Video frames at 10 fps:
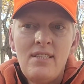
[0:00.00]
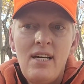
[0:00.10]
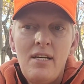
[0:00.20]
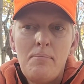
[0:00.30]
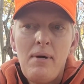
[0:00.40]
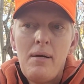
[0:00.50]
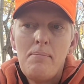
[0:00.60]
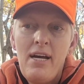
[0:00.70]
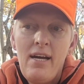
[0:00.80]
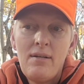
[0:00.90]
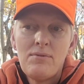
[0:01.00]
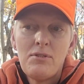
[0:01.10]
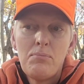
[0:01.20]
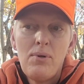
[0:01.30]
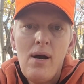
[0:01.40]
and my bag was
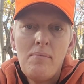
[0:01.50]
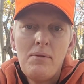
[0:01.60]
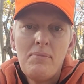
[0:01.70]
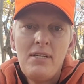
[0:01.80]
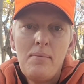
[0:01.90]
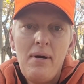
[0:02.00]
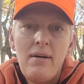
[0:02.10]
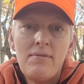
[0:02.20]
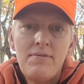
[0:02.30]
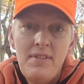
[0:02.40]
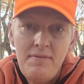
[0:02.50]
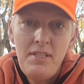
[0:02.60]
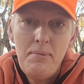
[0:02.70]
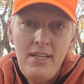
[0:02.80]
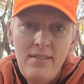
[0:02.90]
probably about
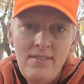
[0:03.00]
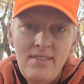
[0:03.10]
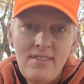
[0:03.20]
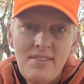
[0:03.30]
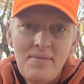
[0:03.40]
50 pounds